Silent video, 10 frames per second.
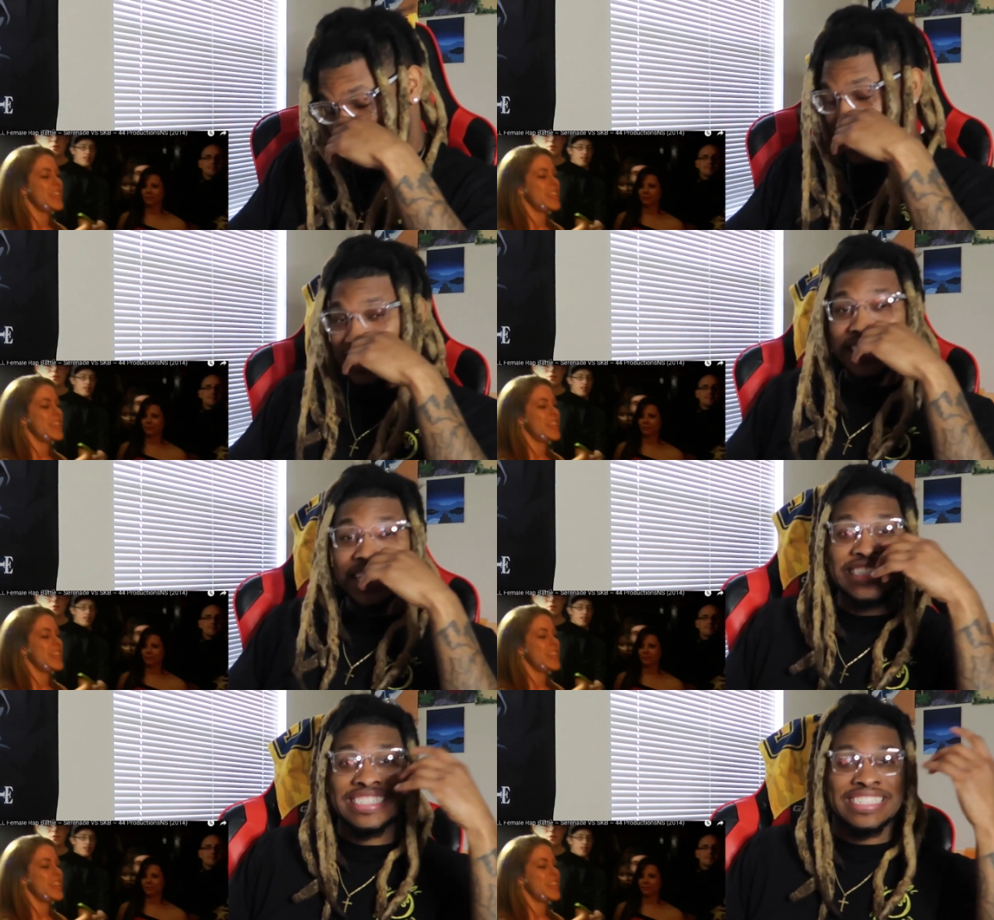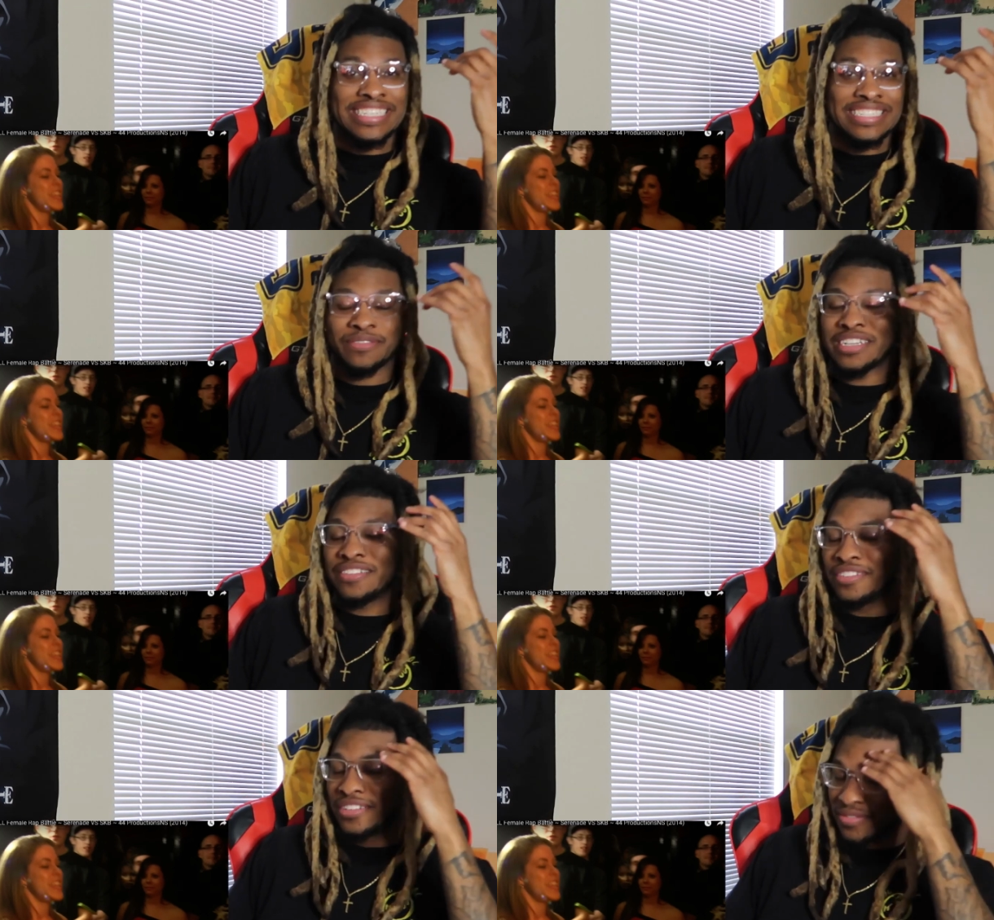Speaker 1: And tis, tis,
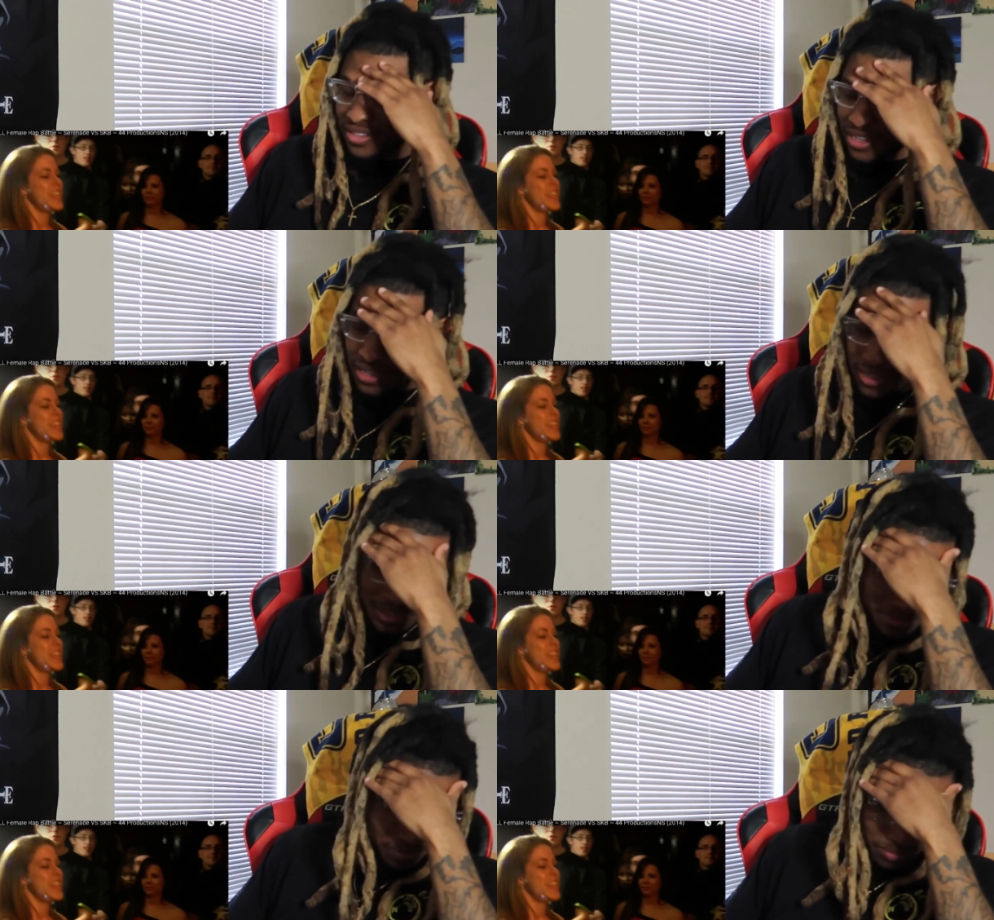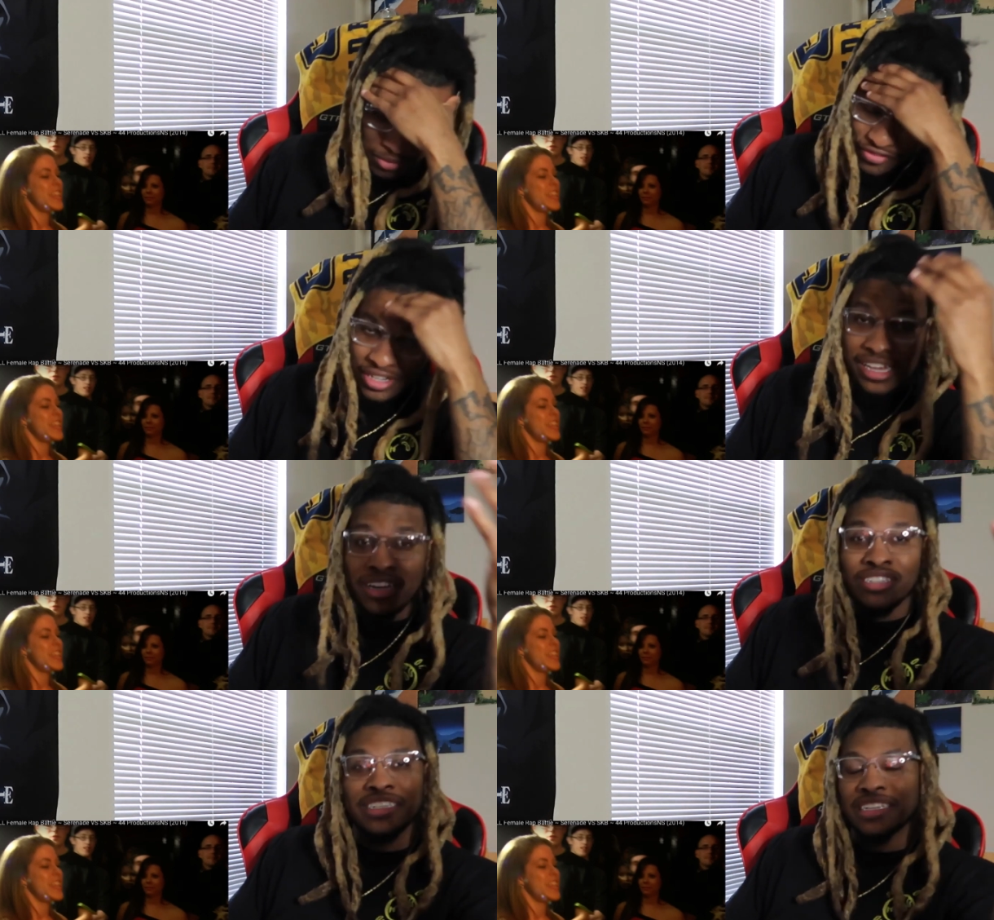whatever the... Before
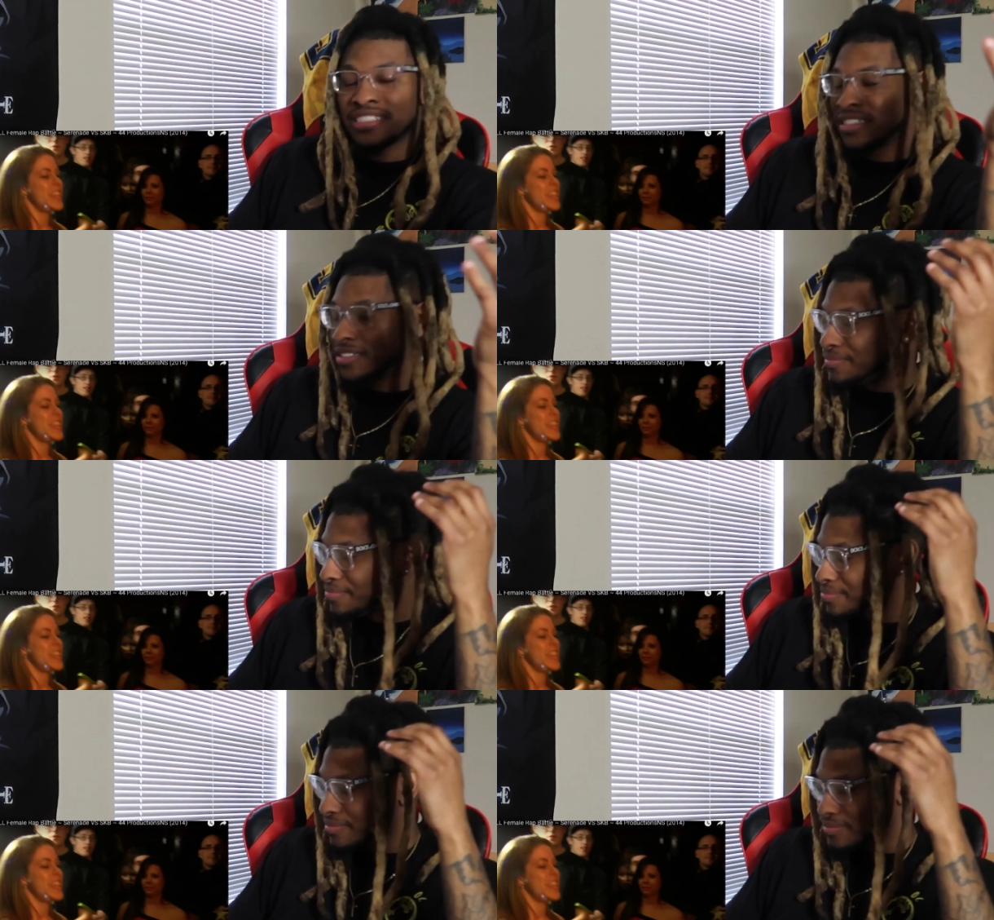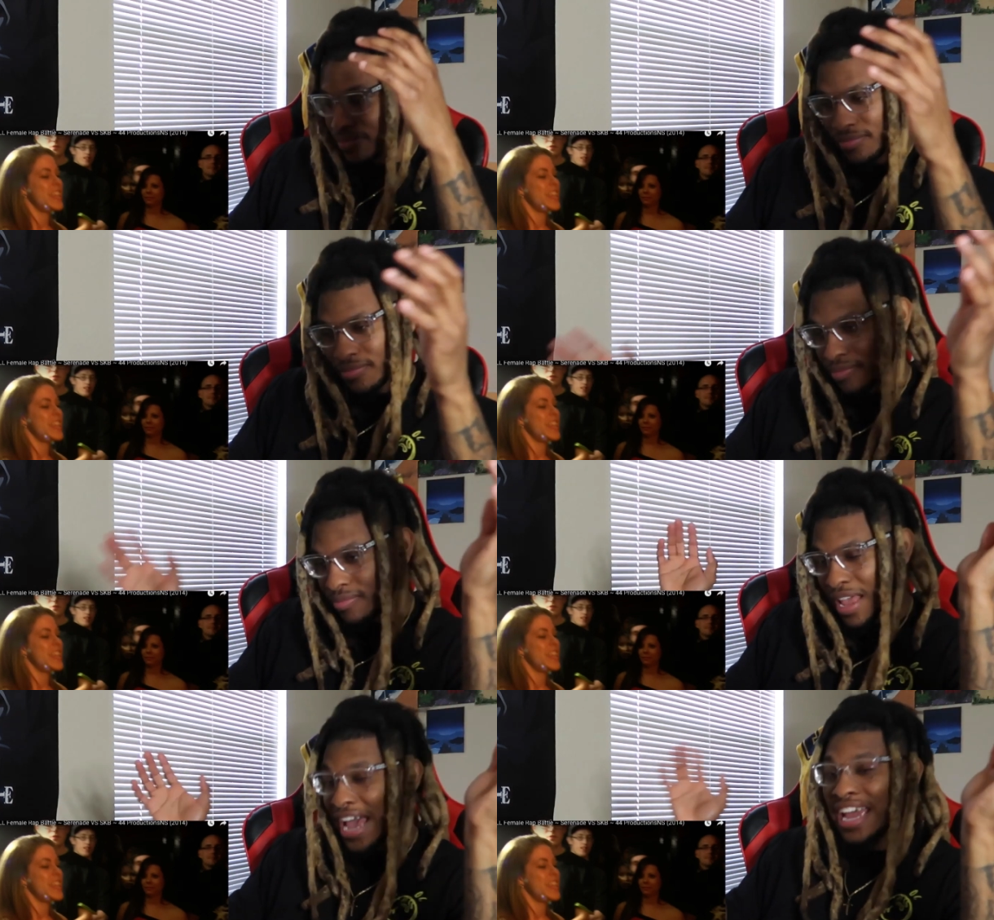y'all say something,
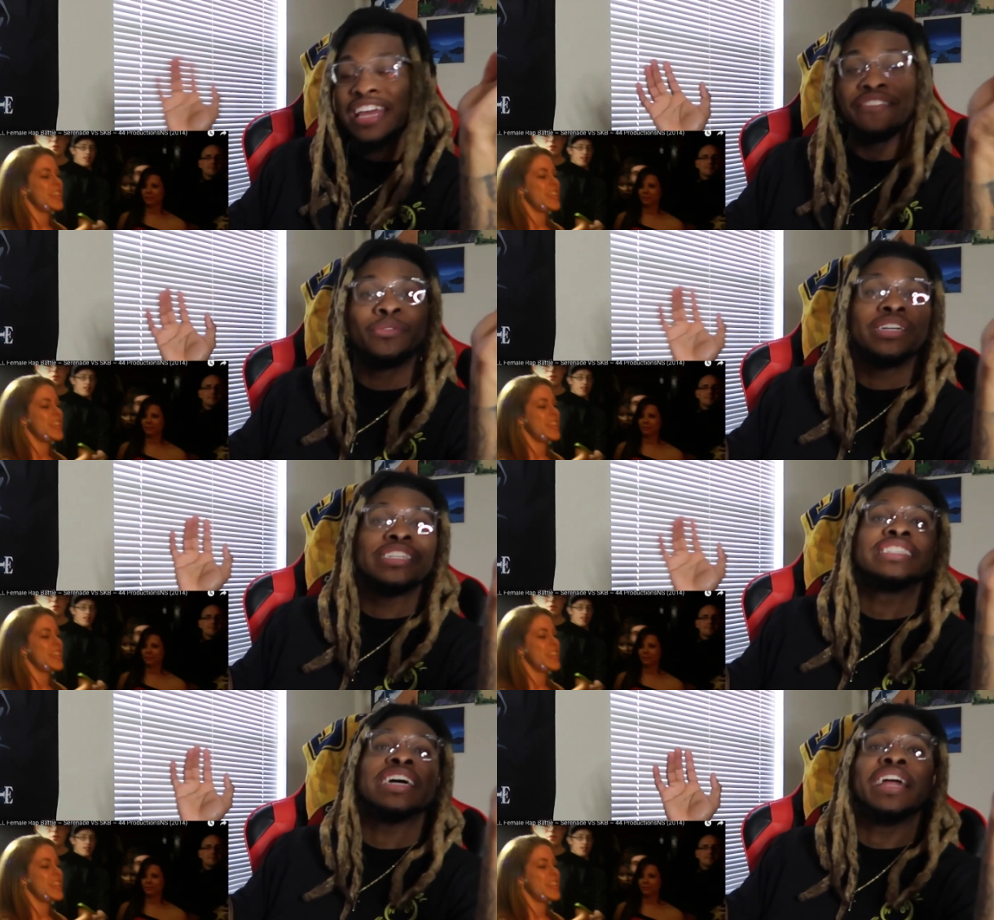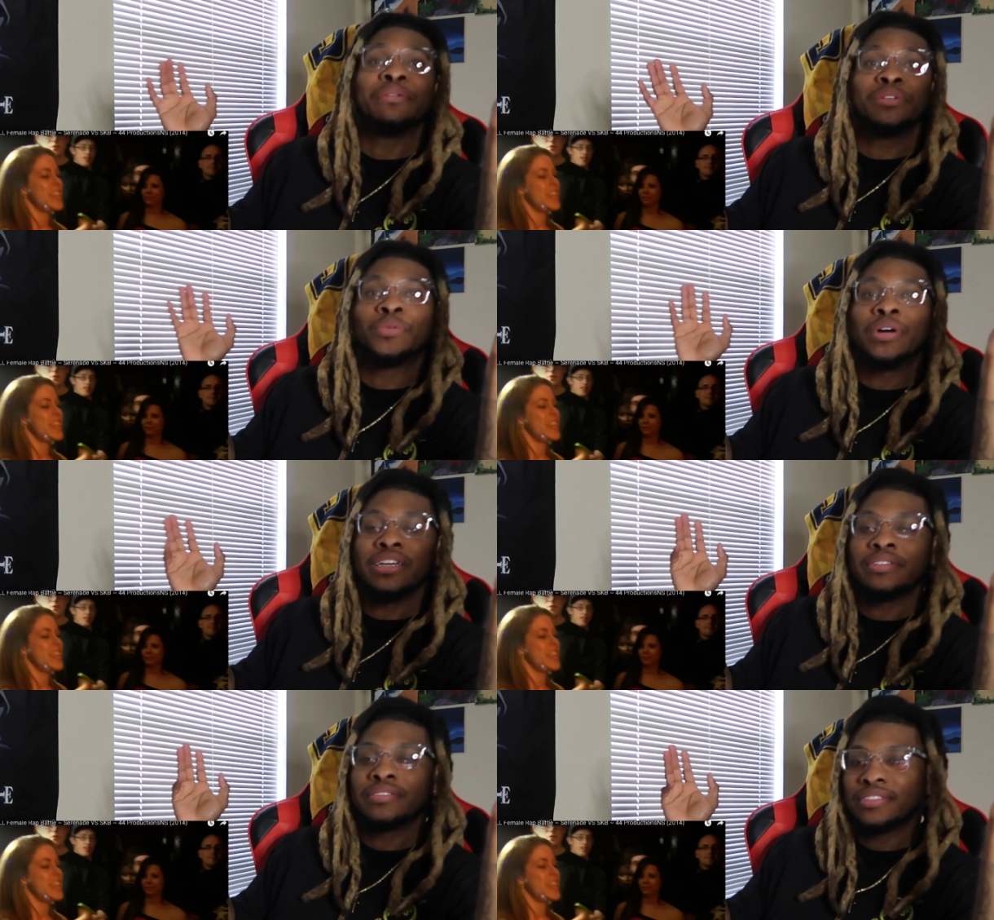I ain't even want to say that was white.